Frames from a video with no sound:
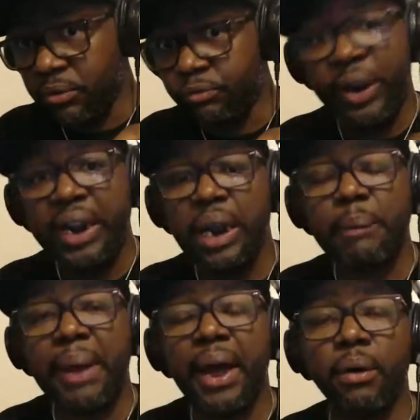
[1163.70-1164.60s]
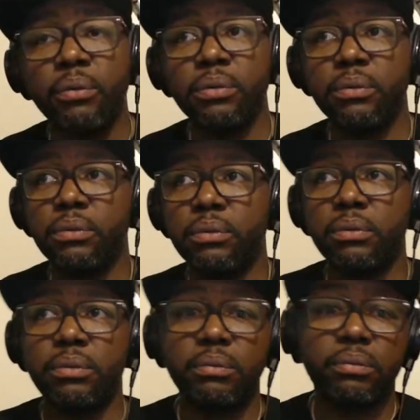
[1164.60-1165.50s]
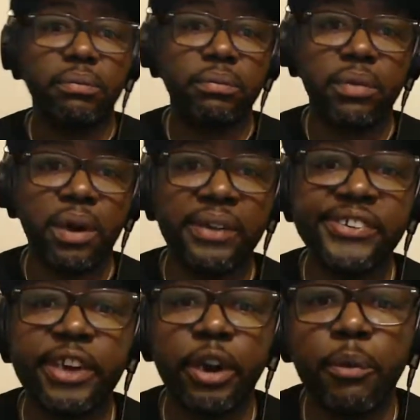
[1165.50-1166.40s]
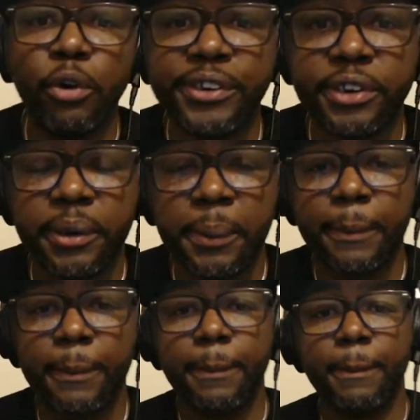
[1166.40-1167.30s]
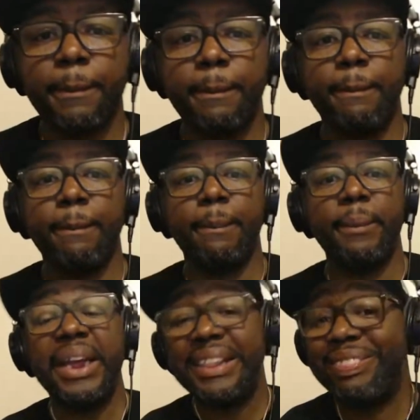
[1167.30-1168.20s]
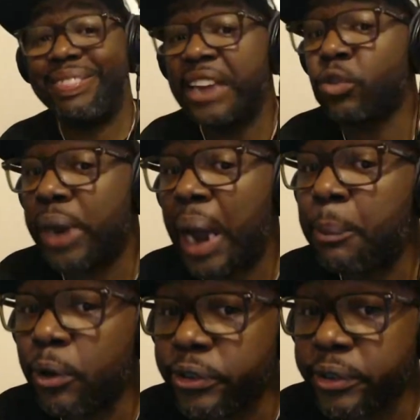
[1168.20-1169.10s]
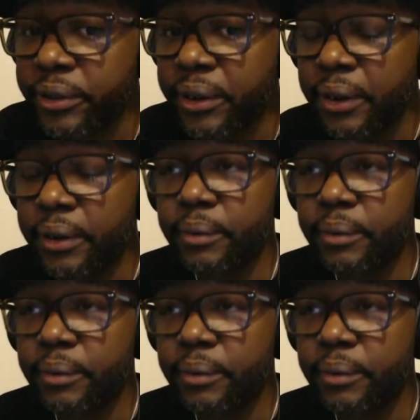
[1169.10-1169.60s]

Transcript: writing him out unceremoniously. That's what I personally think.